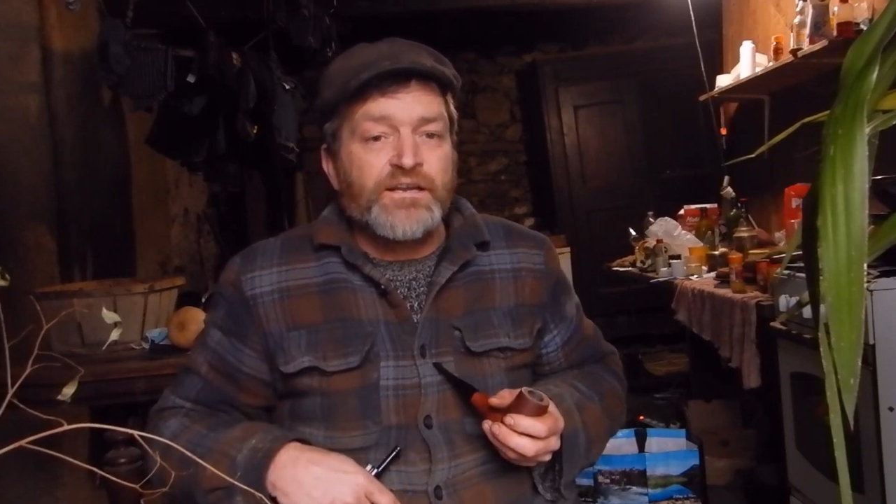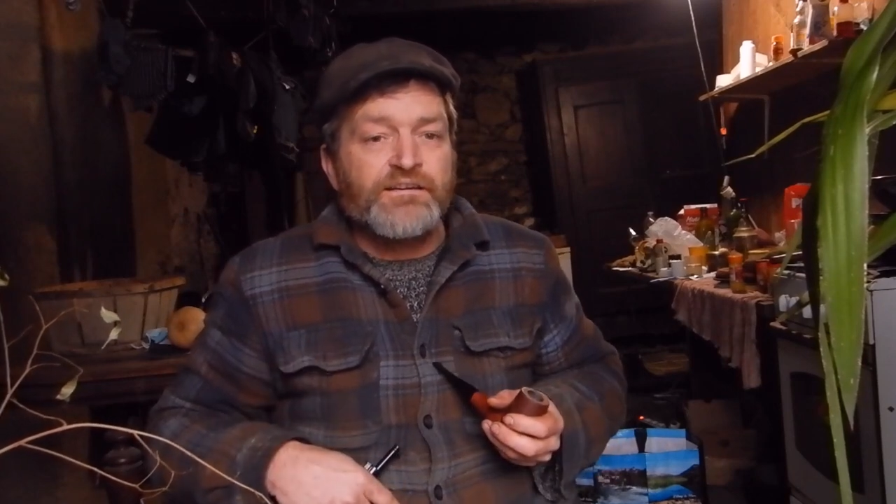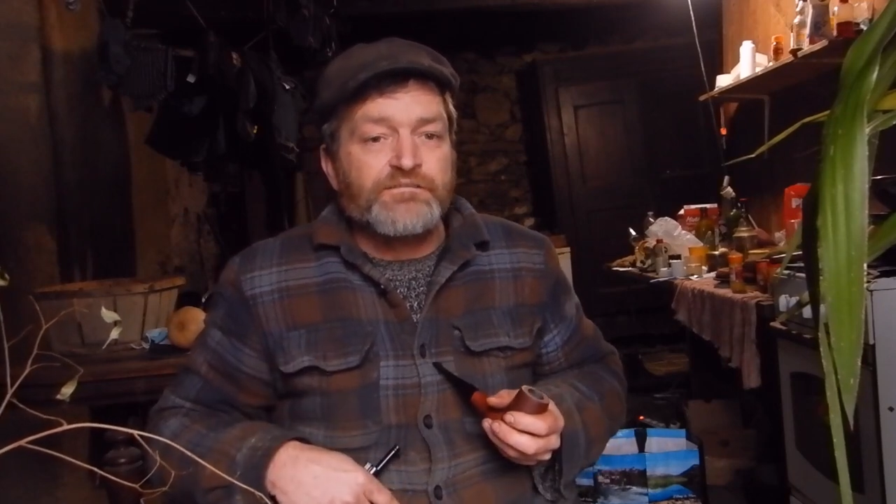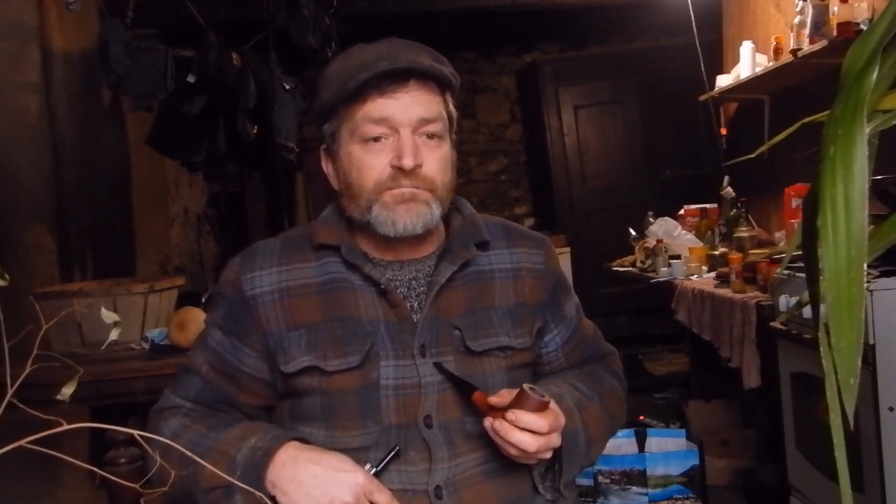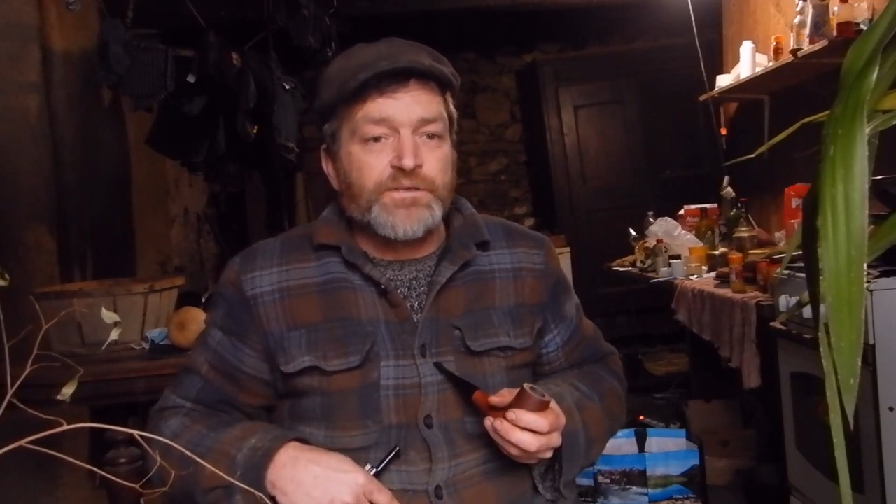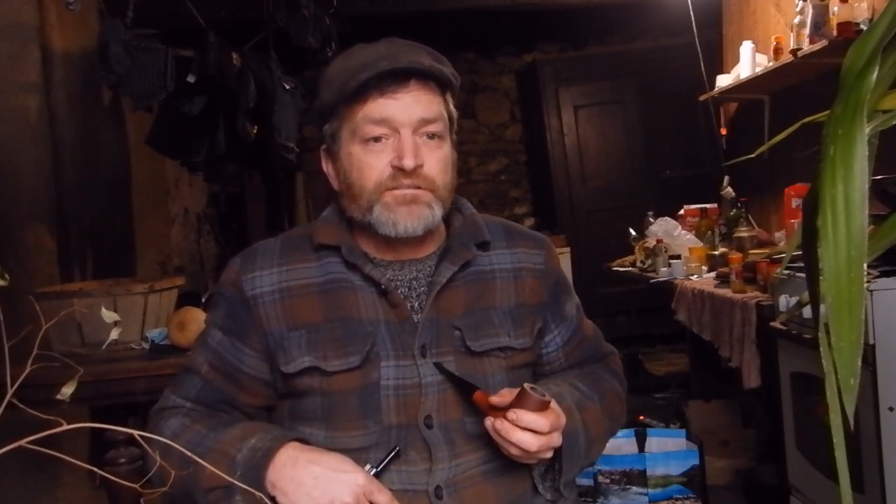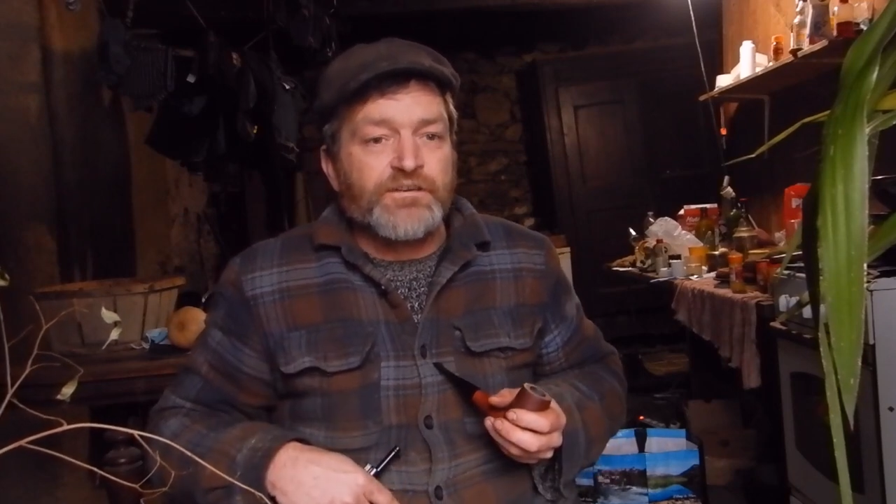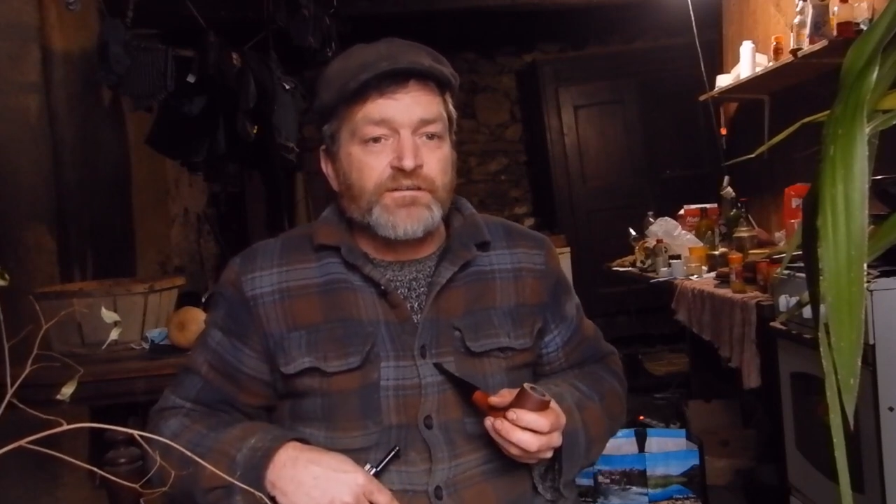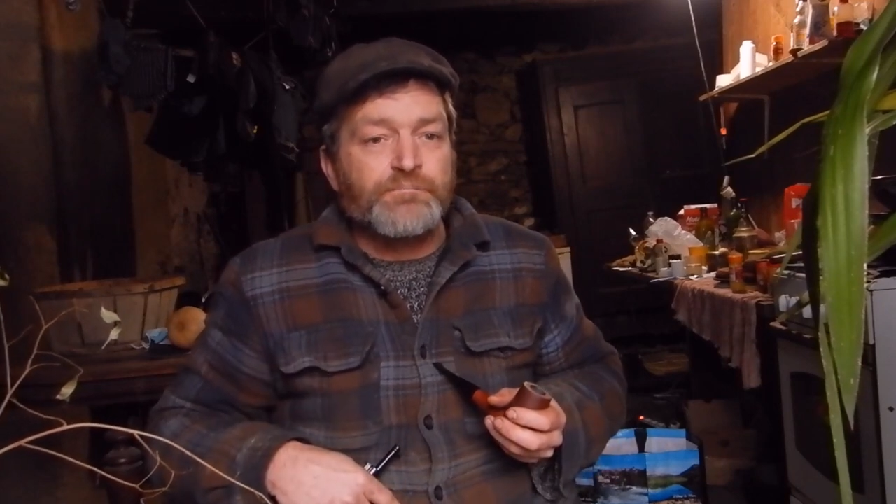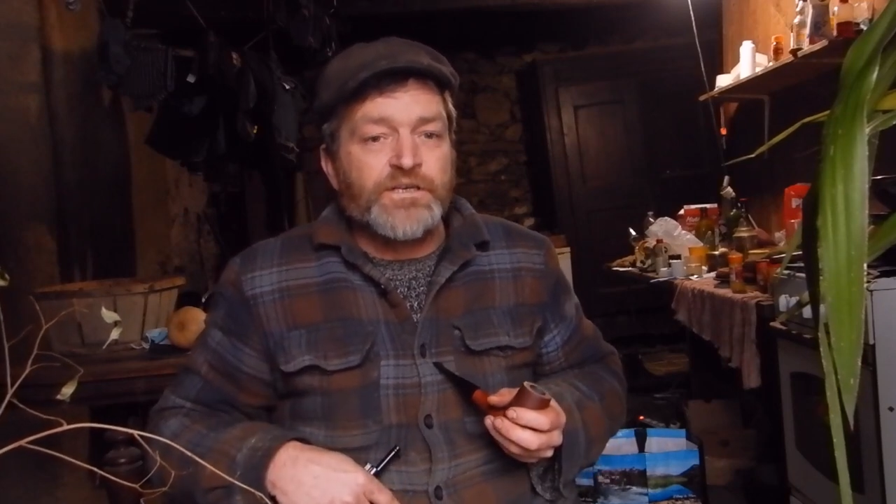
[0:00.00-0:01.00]
have a
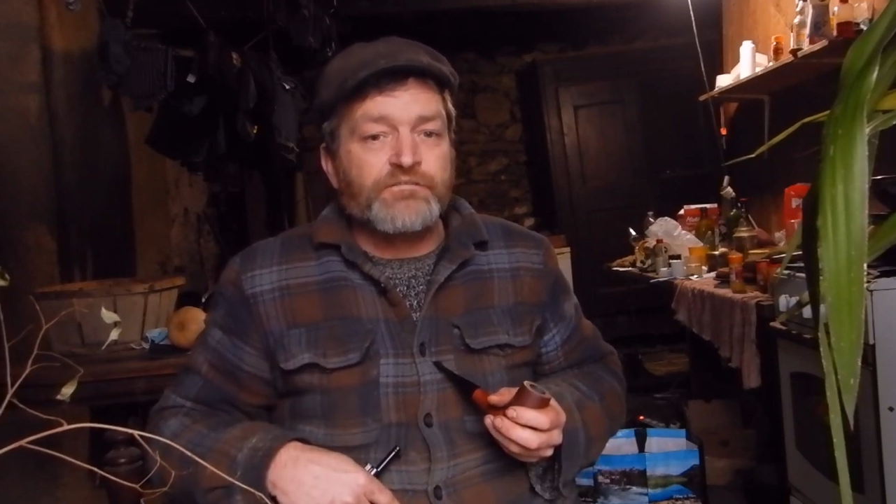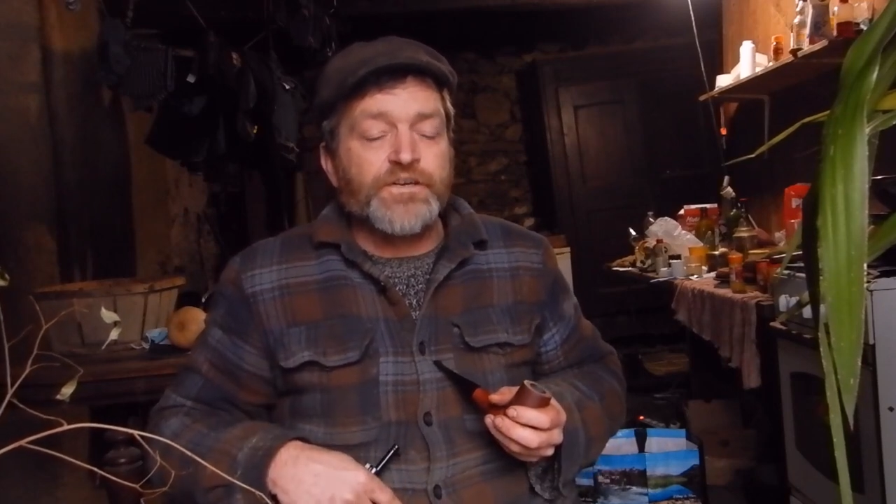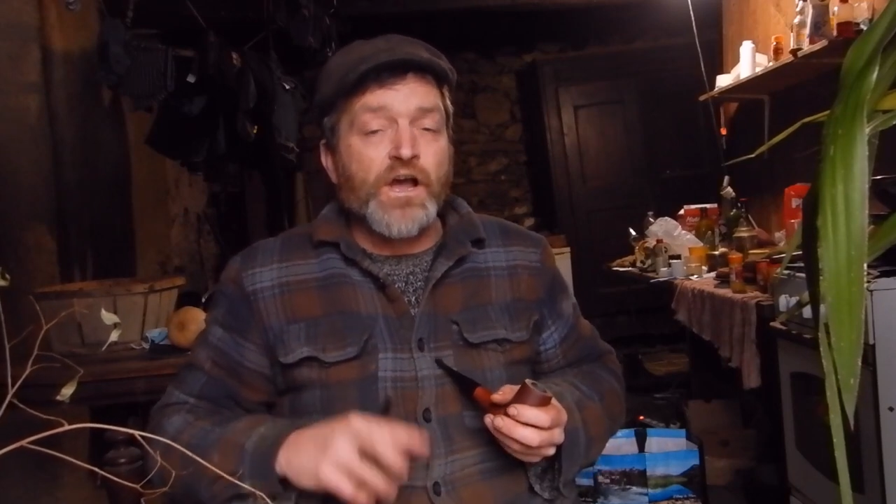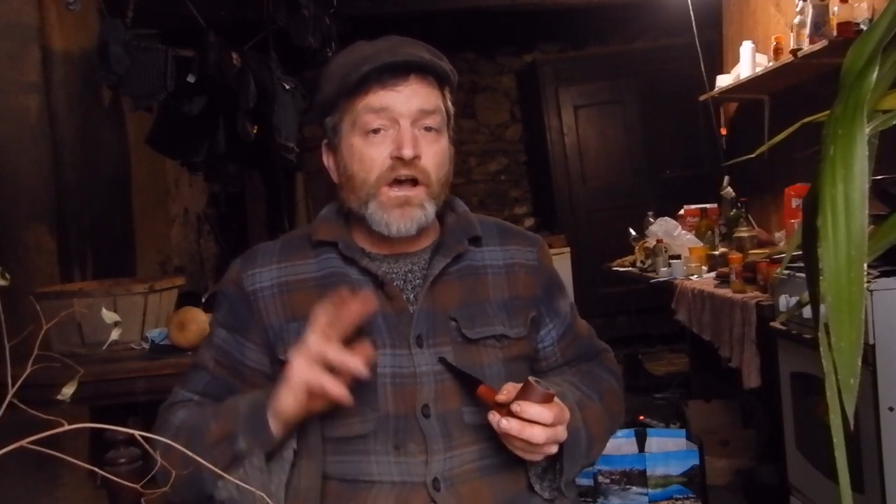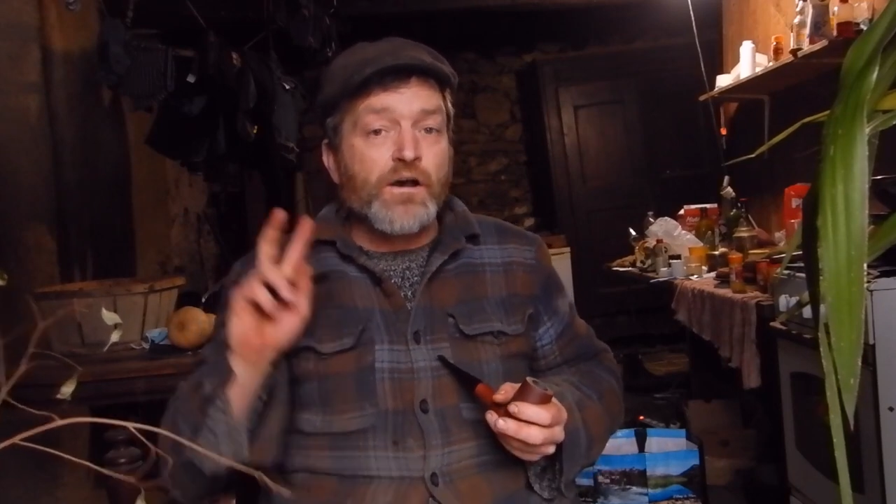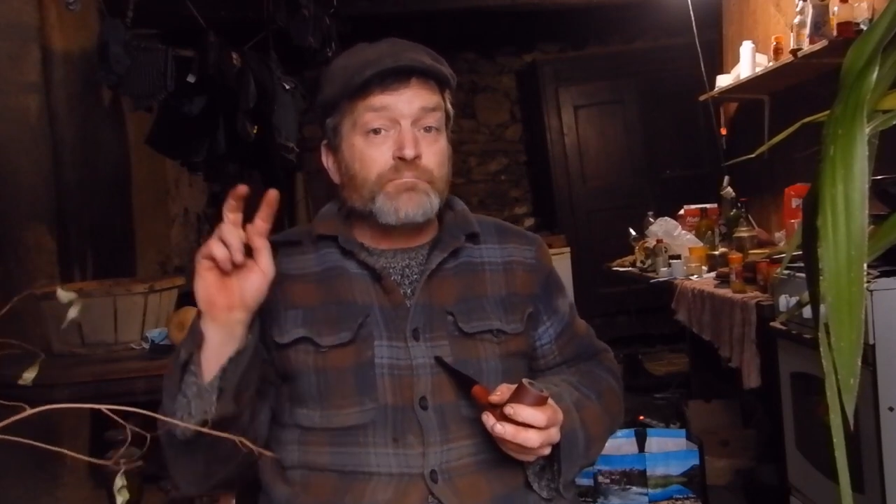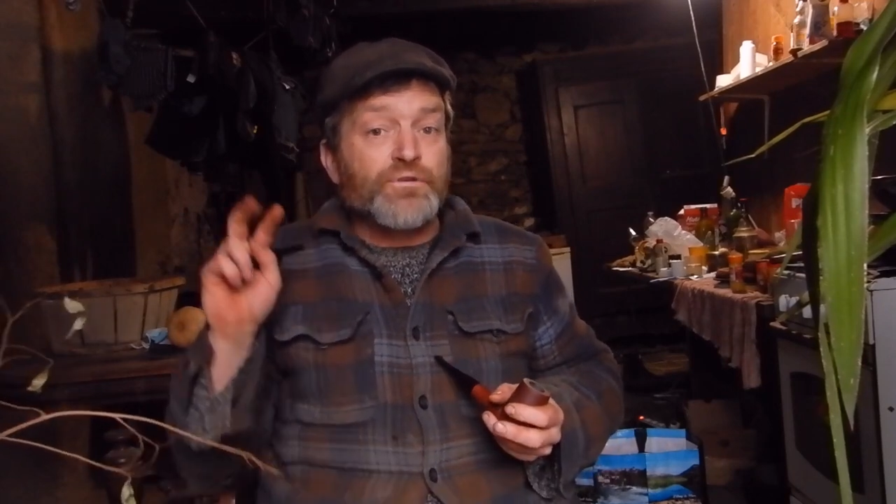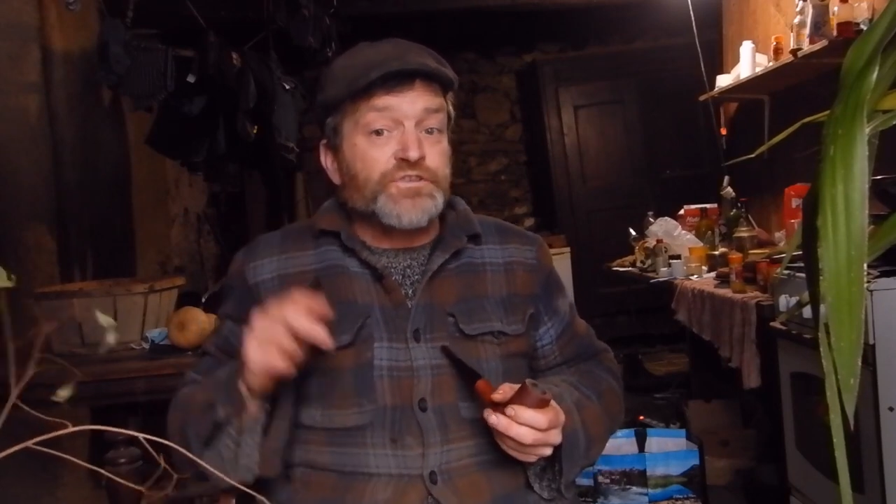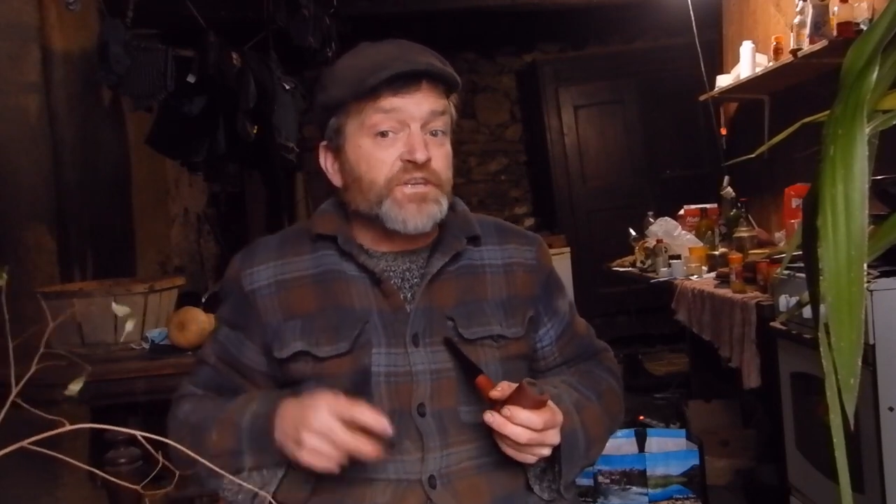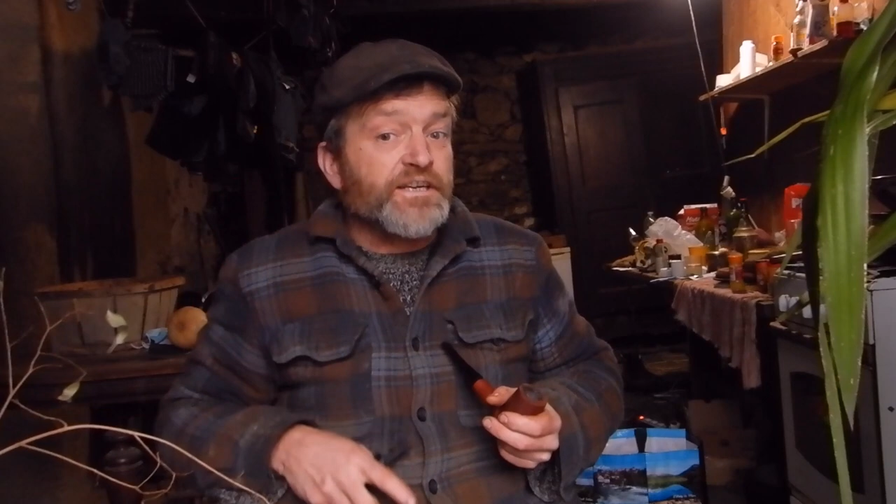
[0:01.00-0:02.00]
bit of an art
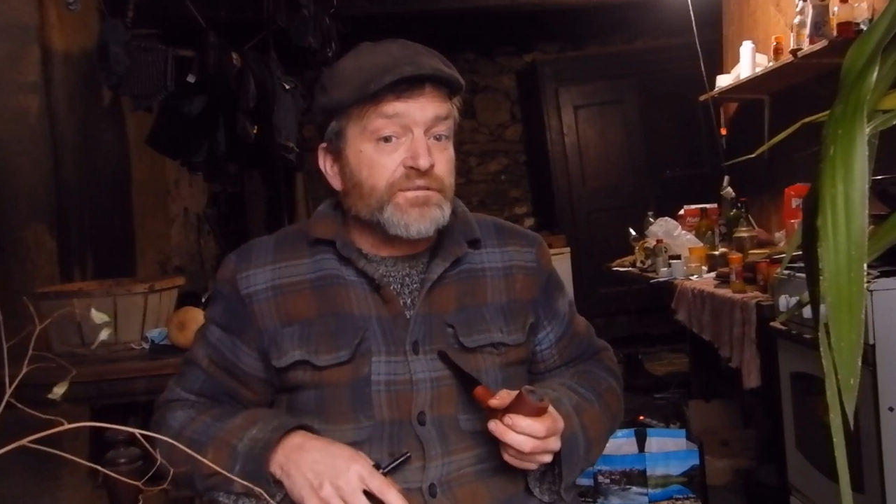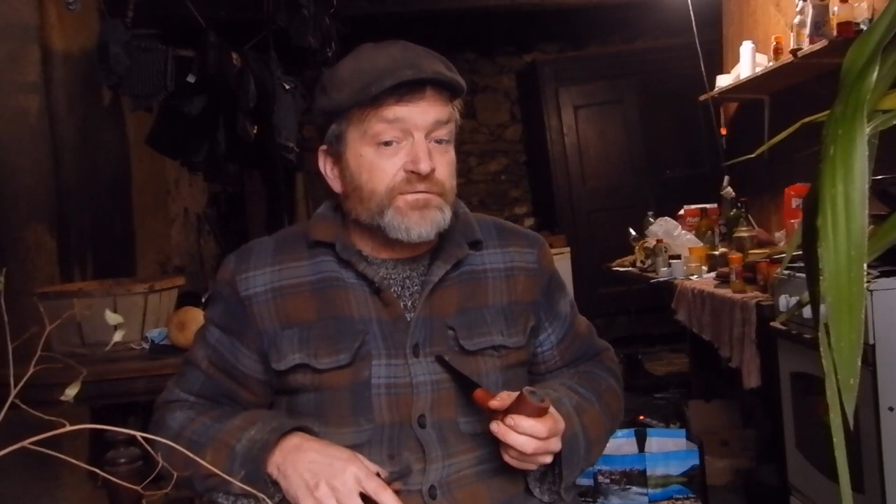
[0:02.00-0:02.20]
project